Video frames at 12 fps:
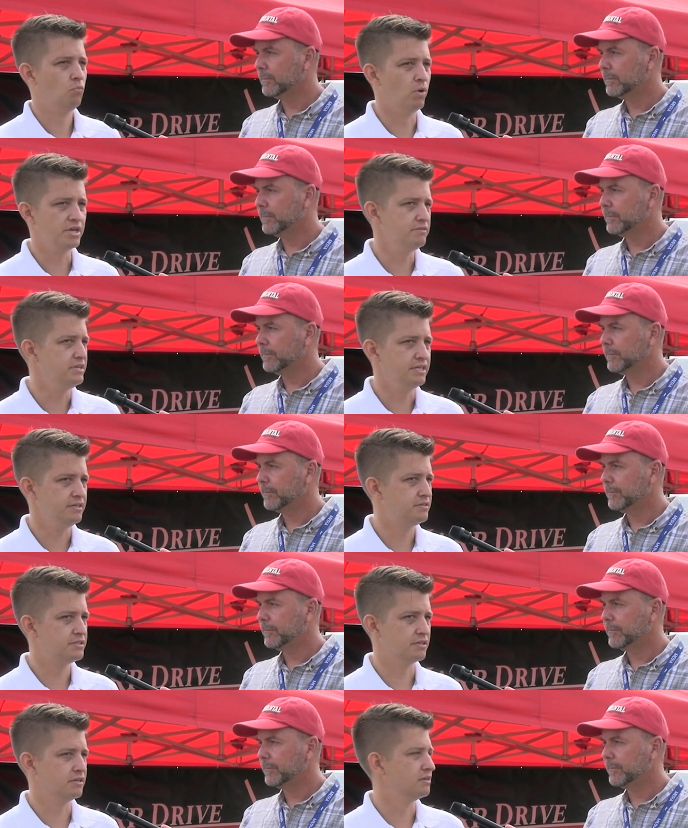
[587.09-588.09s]
Speaker 1: what you
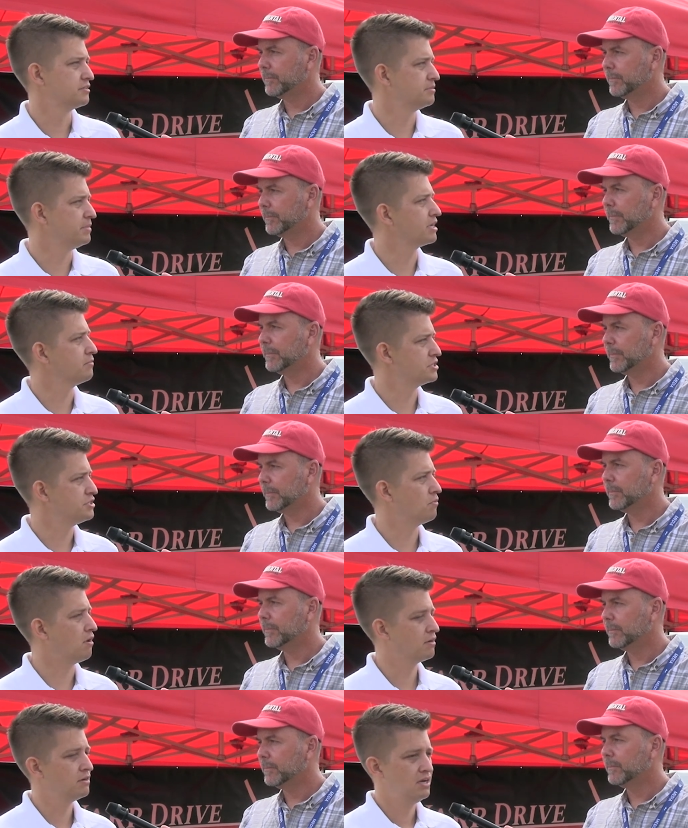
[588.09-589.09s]
need to make it what you
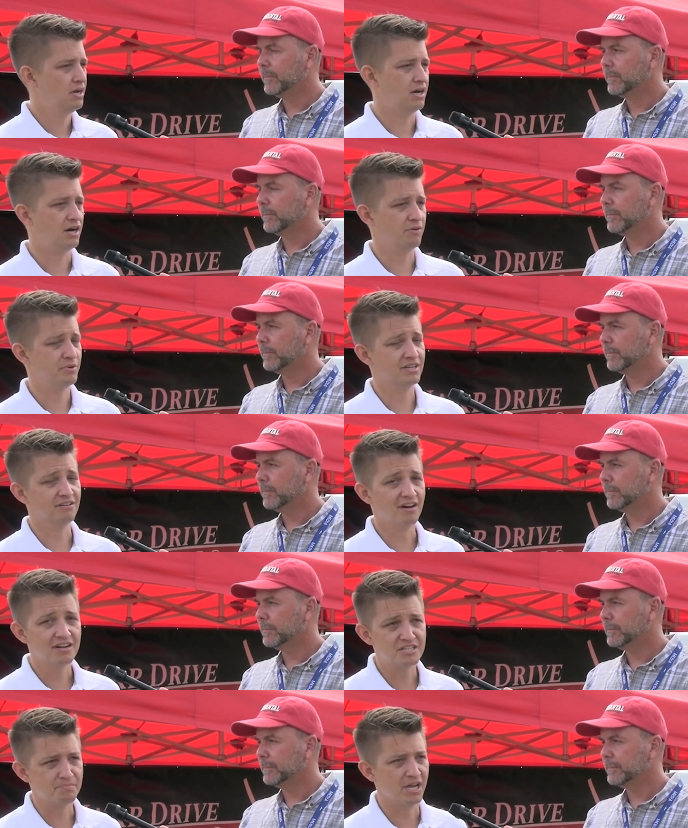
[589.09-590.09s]
want. We get a
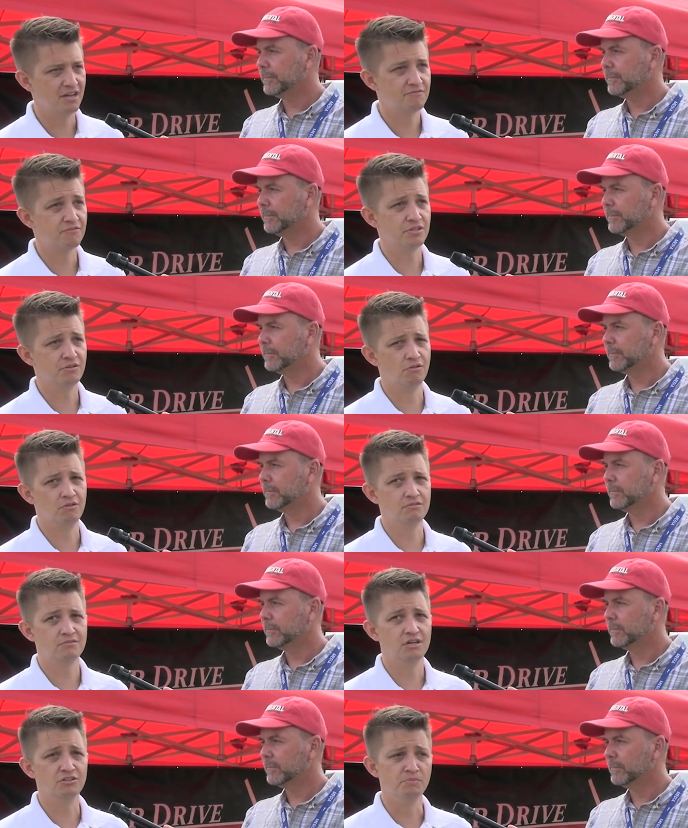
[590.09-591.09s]
lot of demand for the
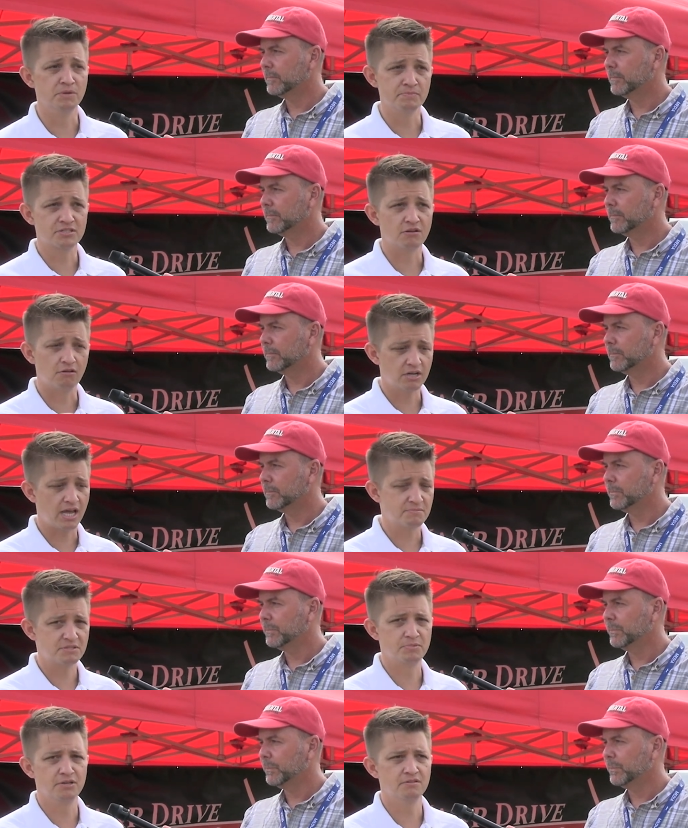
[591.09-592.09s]
old aluminum skull
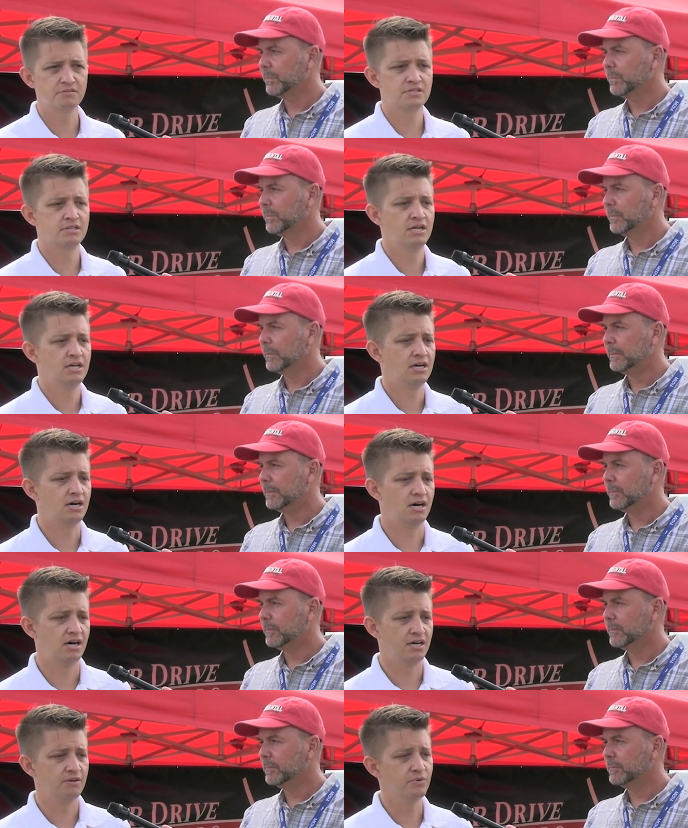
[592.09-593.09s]
cap spinners,
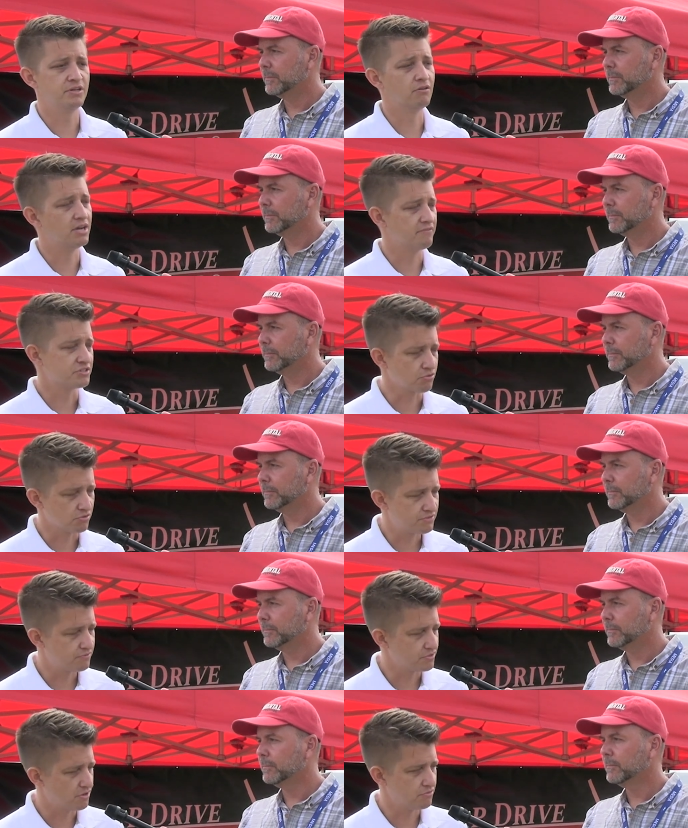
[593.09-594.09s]
and we don't have a source
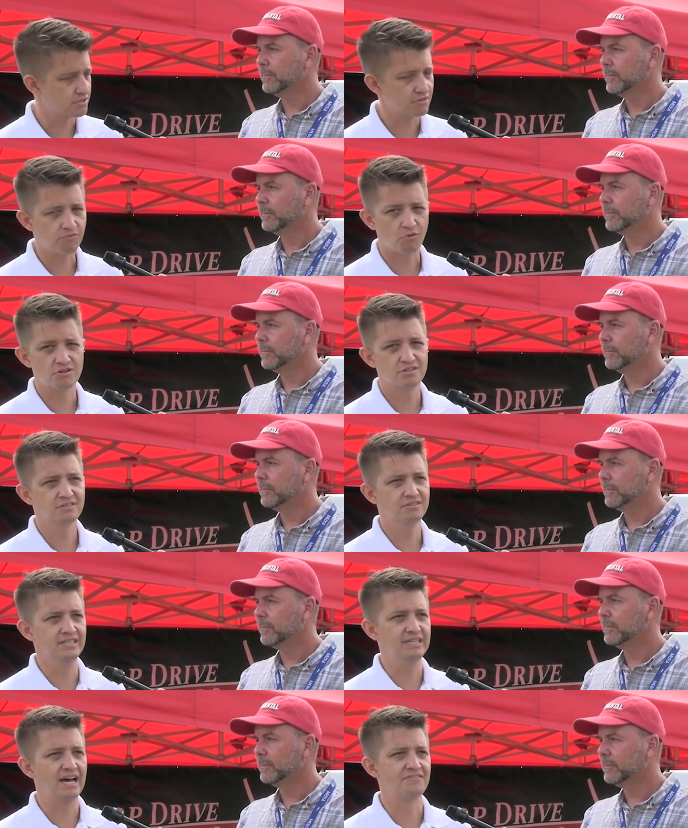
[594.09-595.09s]
for those,
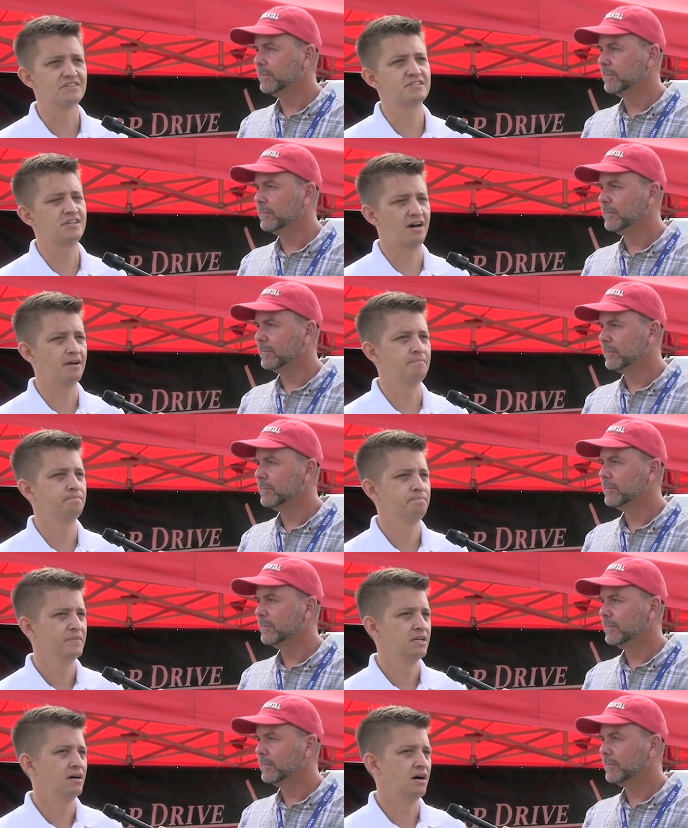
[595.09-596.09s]
unfortunately, at this time.
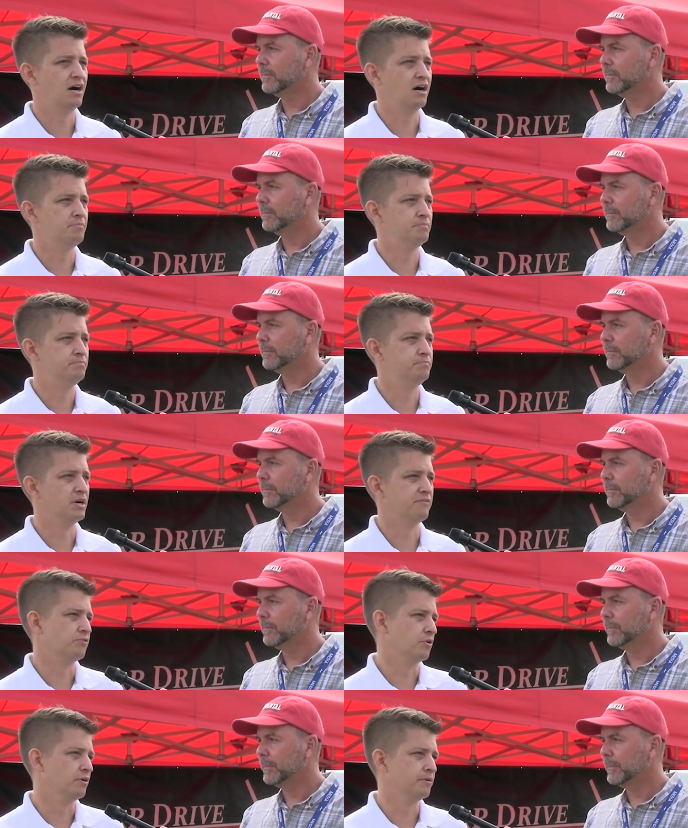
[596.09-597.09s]
But
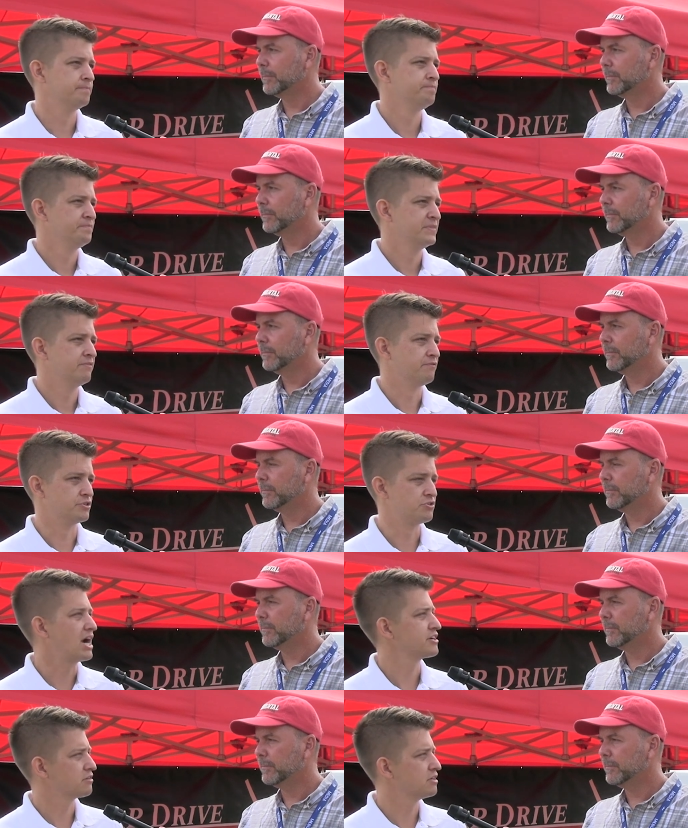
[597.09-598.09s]
for
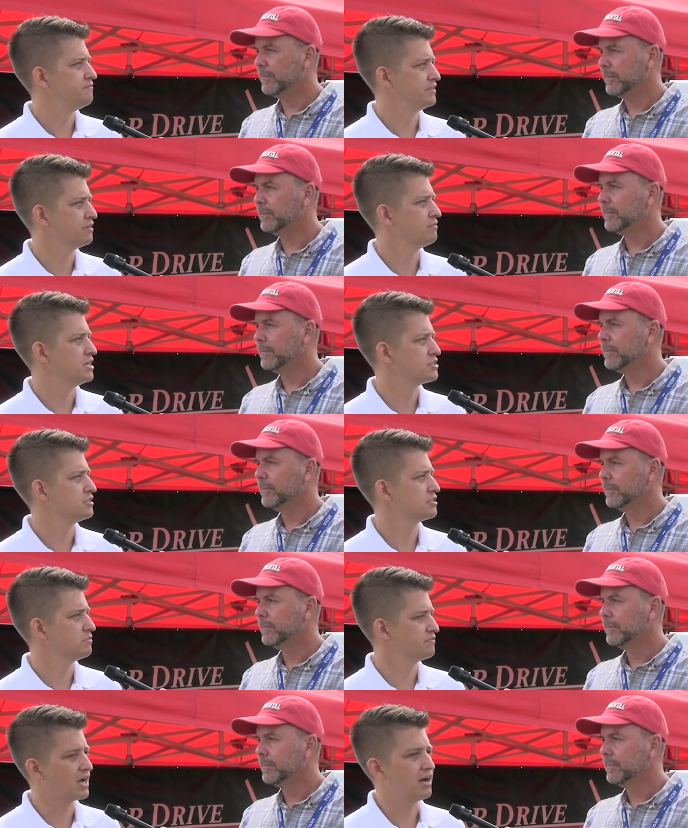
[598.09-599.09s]
tractor
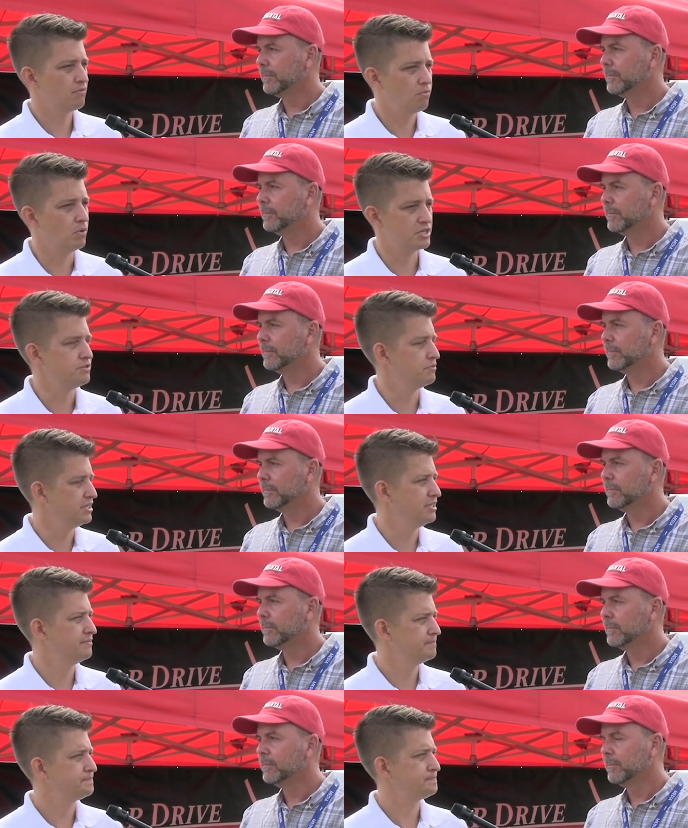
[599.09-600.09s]
configurations, we've got what you would
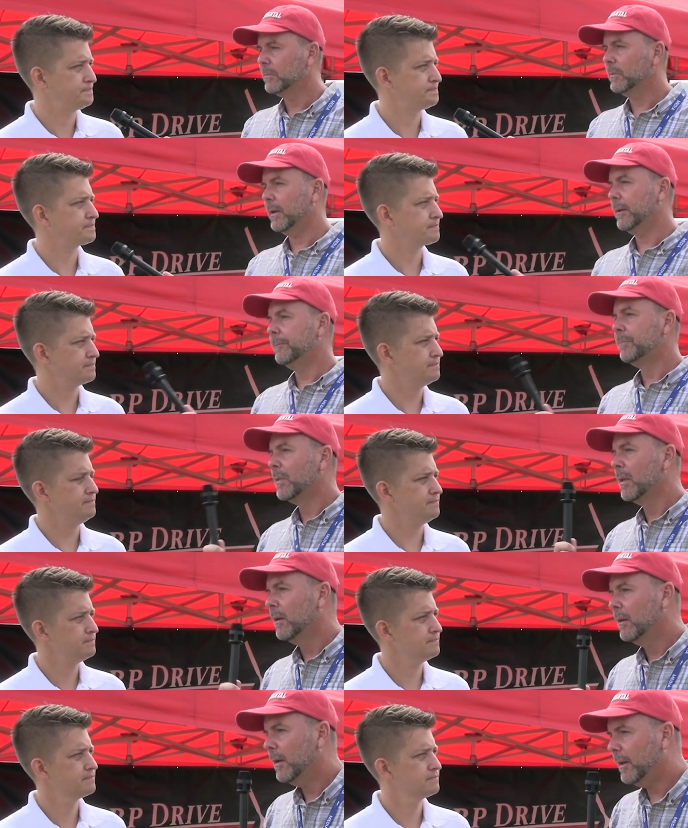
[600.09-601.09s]
need.
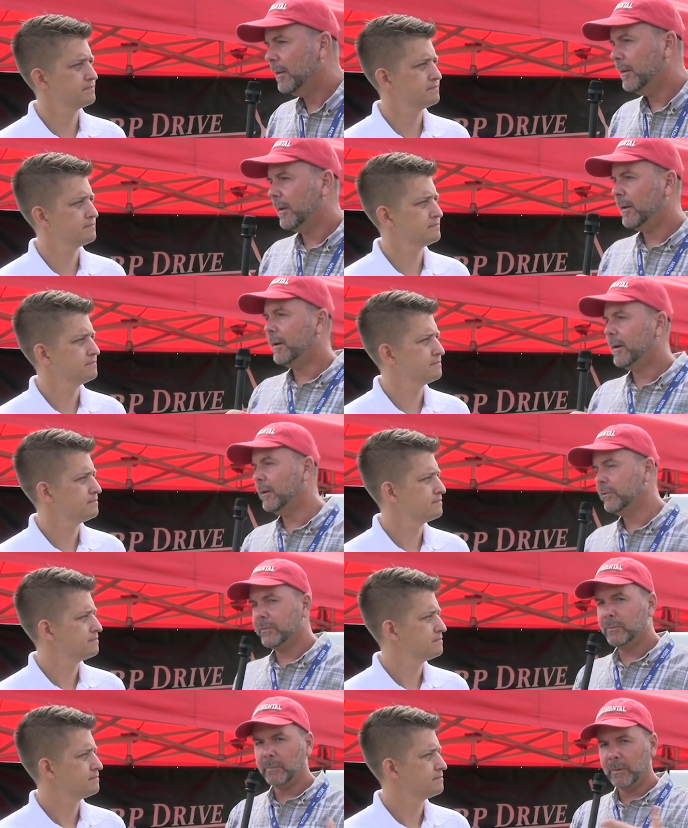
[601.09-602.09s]
Speaker 2: And I
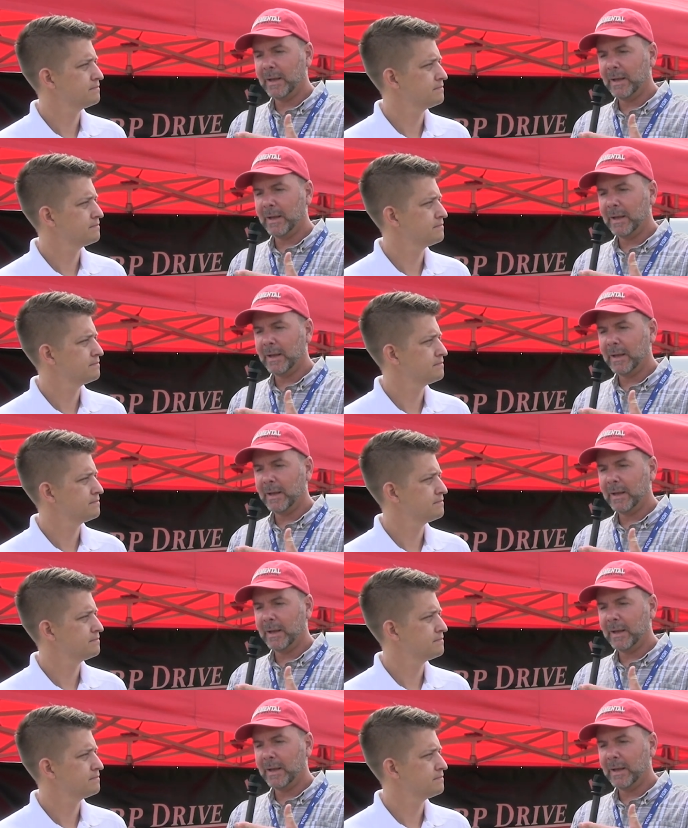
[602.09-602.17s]
also